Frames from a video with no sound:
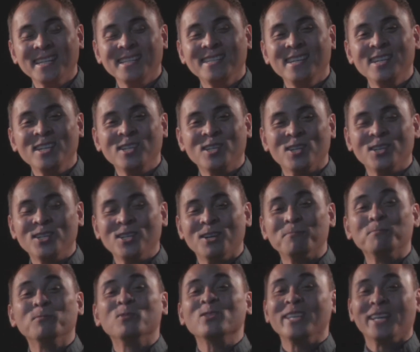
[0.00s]
edition
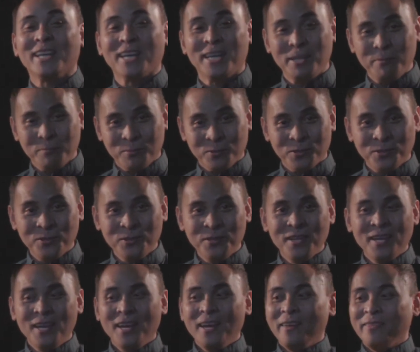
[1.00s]
of
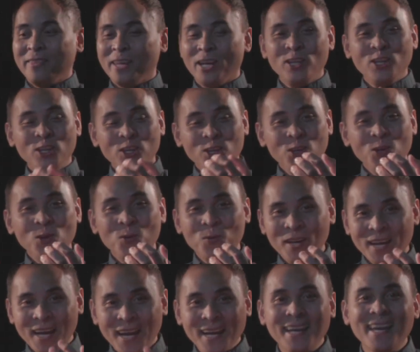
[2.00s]
Musicanimo that you
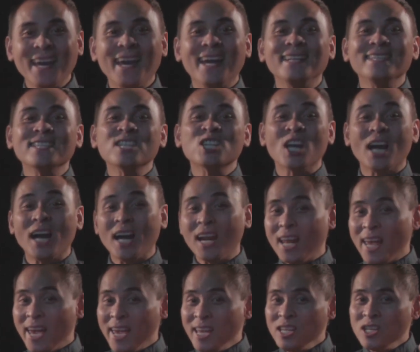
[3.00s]
will again
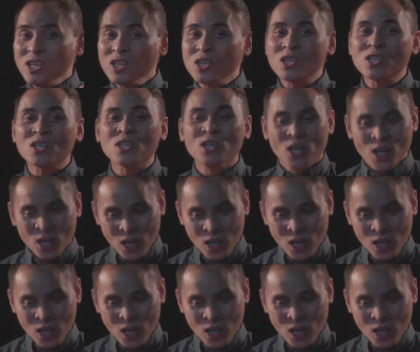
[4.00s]
challenge